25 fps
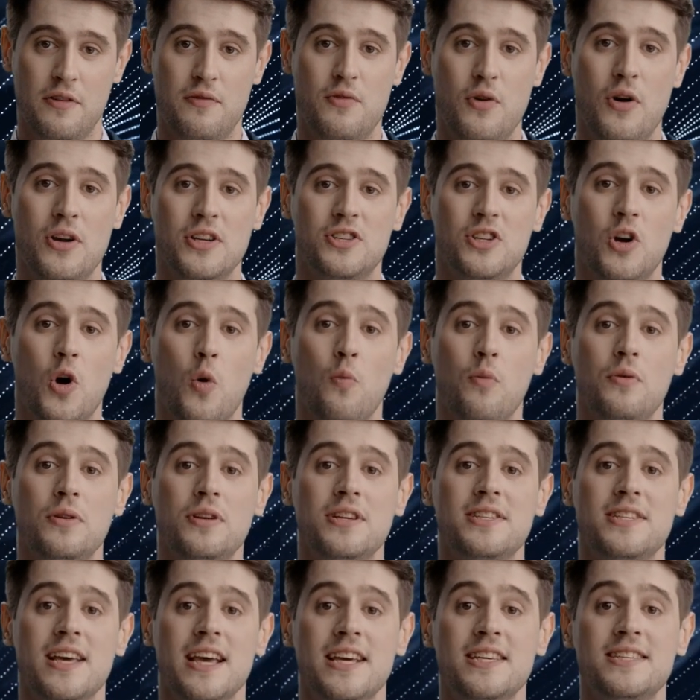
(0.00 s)
First, open
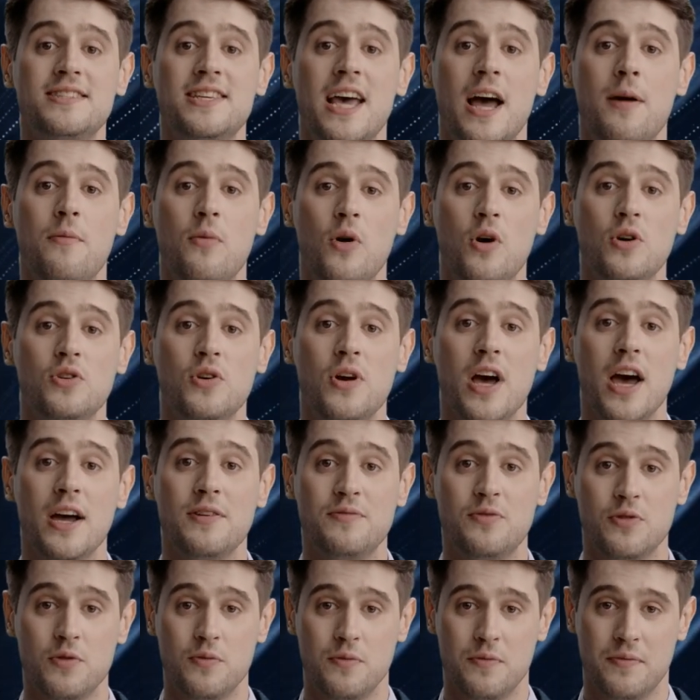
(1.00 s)
the Settings app on your
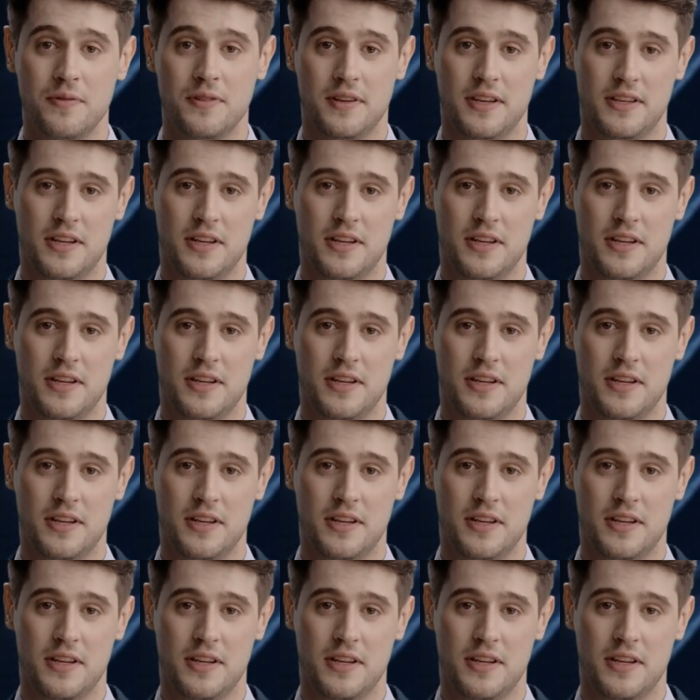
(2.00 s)
iPhone.